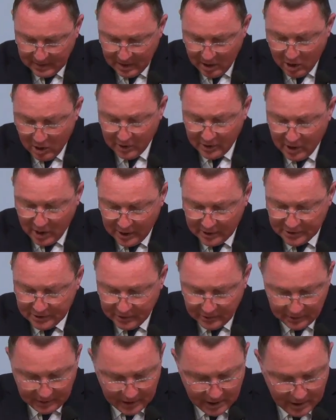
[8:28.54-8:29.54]
Our God
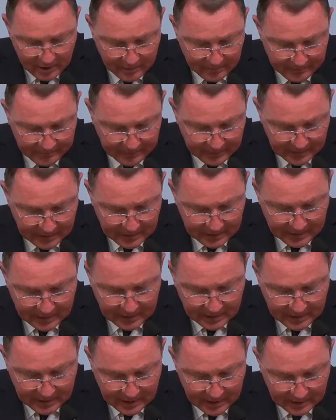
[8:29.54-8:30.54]
shall come,
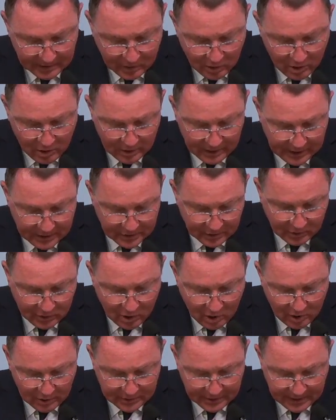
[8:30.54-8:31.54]
and call, he shall
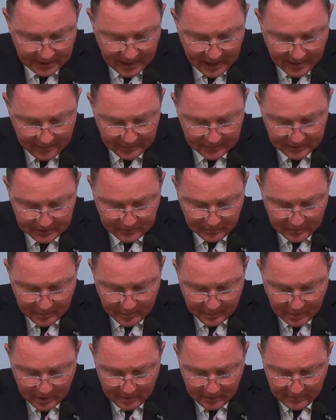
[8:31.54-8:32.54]
call to the heavens from
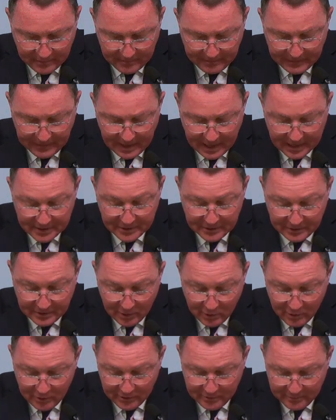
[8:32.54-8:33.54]
above and to the
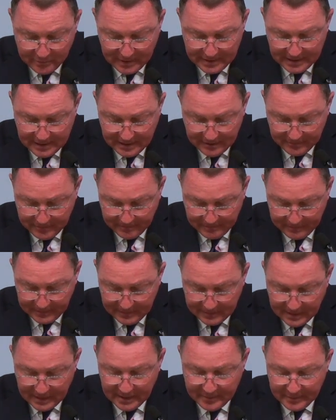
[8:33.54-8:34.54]
earth beneath,
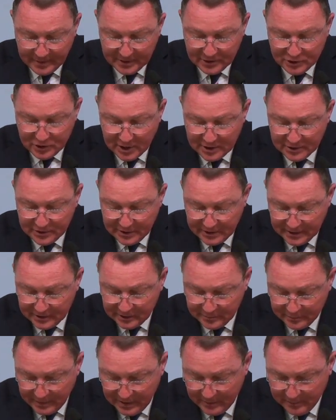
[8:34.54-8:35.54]
that he may judge
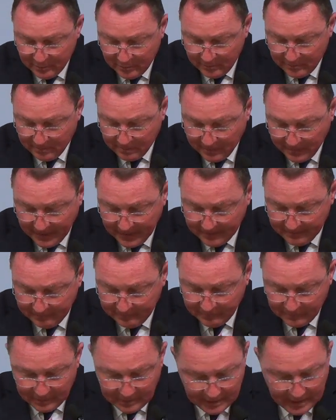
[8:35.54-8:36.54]
his people.
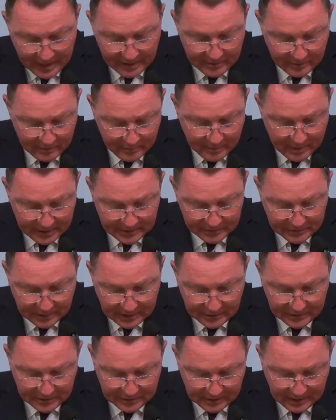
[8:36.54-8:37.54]
Gather my
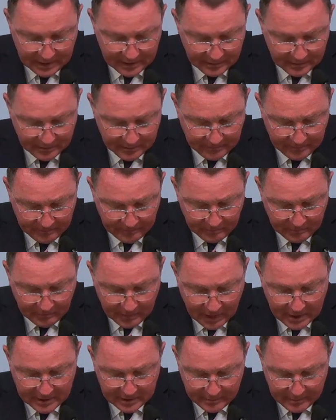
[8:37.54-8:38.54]
saints together
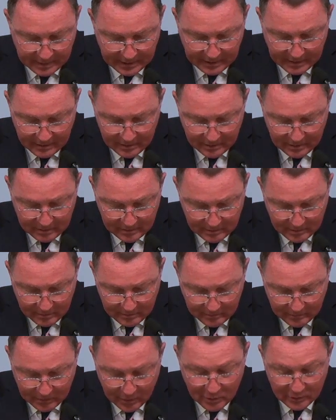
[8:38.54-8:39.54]
unto me,
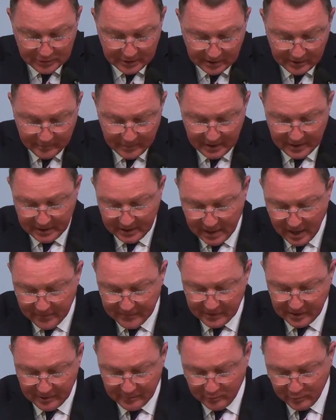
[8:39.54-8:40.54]
those that have made a
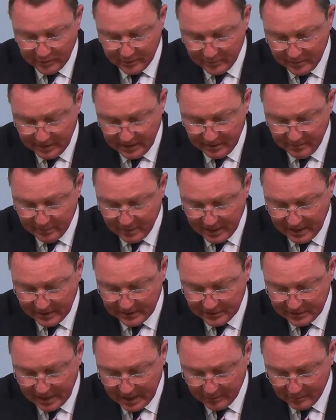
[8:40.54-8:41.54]
covenant with me by
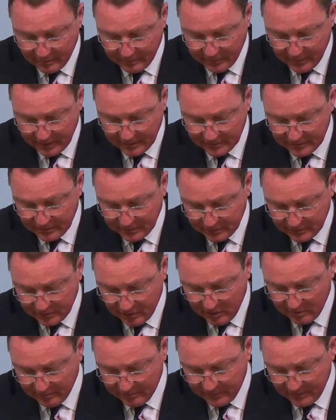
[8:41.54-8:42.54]
sacrifice.
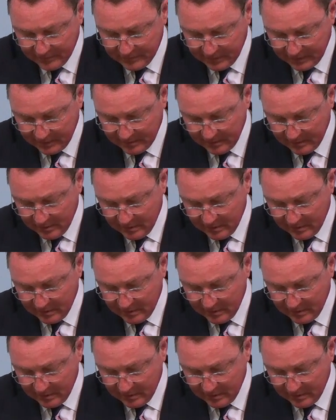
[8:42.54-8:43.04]
Psalm 50,